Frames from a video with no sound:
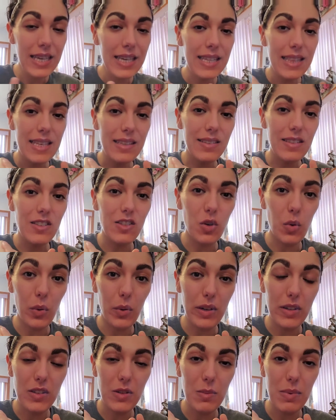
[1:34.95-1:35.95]
This is
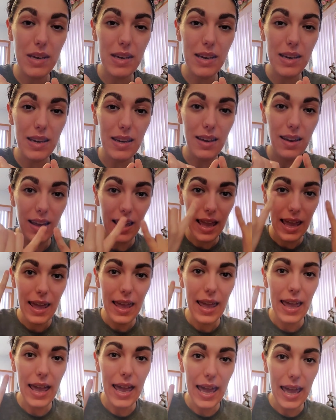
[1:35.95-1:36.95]
going to be
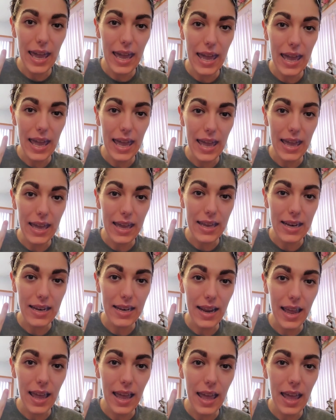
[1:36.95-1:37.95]

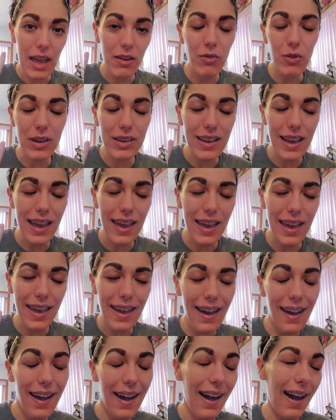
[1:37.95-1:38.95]
an everyday,
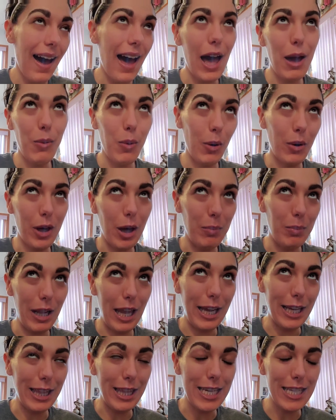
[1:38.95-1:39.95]
I woke up
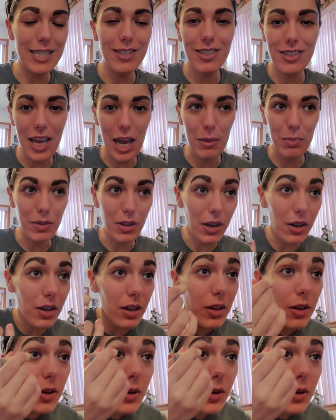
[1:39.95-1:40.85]
like this type look.